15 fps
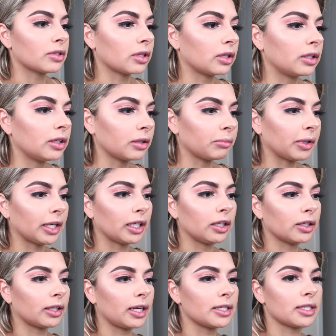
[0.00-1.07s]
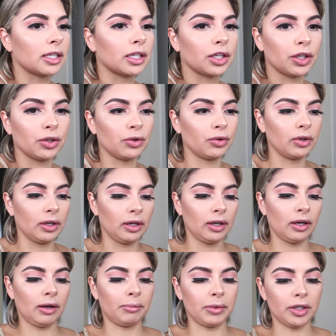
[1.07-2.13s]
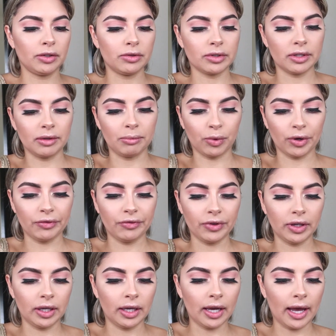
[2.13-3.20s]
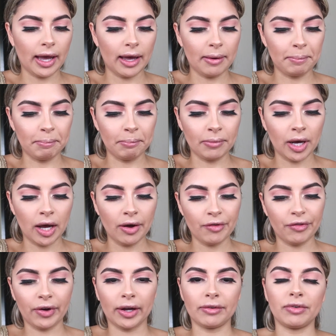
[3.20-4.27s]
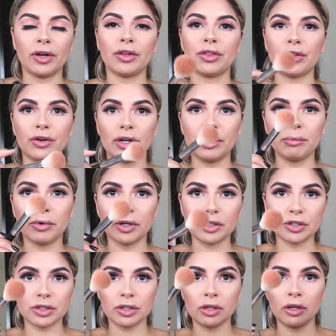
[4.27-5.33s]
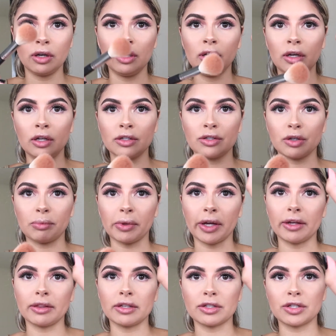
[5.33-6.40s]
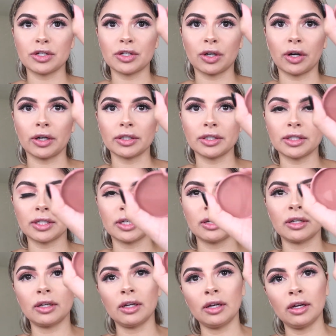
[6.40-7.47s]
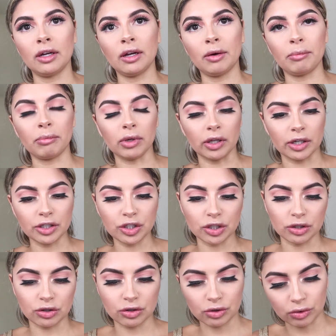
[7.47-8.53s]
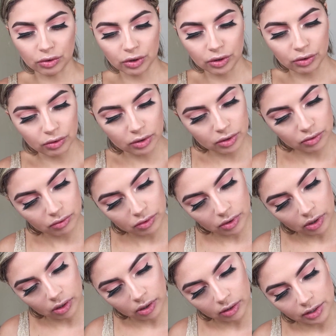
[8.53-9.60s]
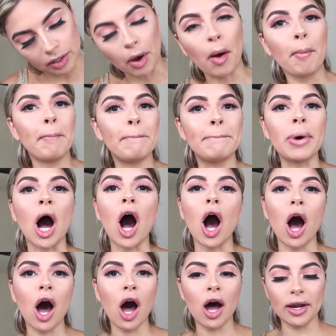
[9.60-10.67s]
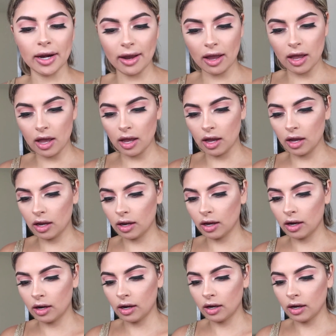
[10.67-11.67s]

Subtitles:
this look, make it look nice and cute. I'm gonna use the Morphe M530 brush to apply this Tarte blush. It's so cute. This one's called Partaaay.